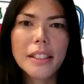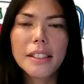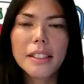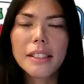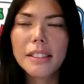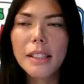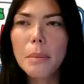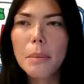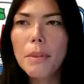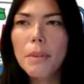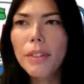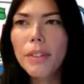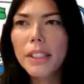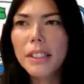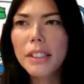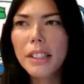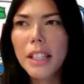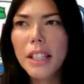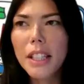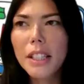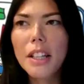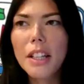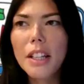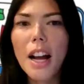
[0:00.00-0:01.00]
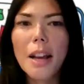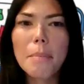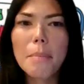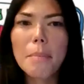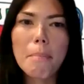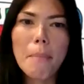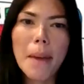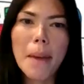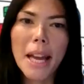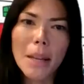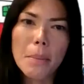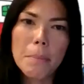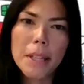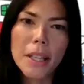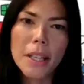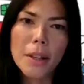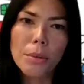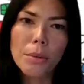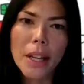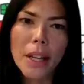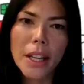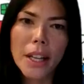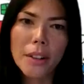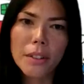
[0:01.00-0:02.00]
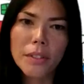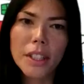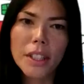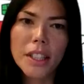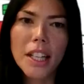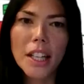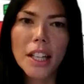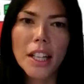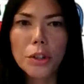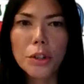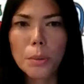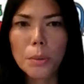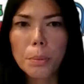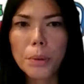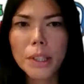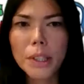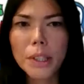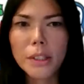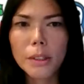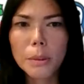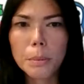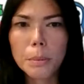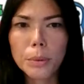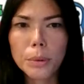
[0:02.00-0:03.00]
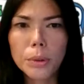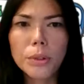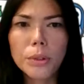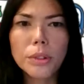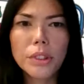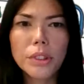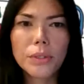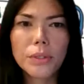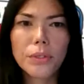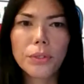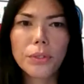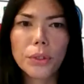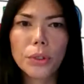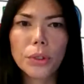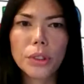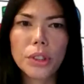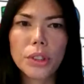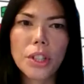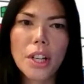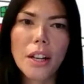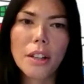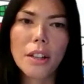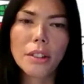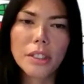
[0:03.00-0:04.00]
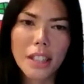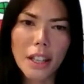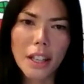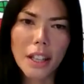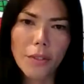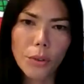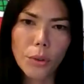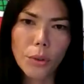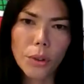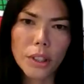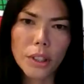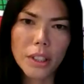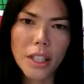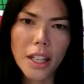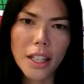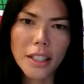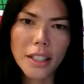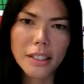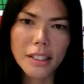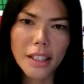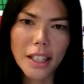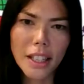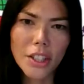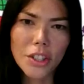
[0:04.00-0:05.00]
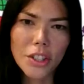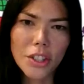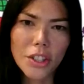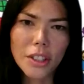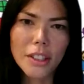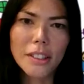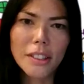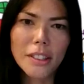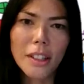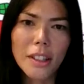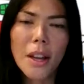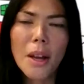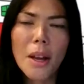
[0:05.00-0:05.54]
some of us here tonight may be aware of the national principles for child safe organisations,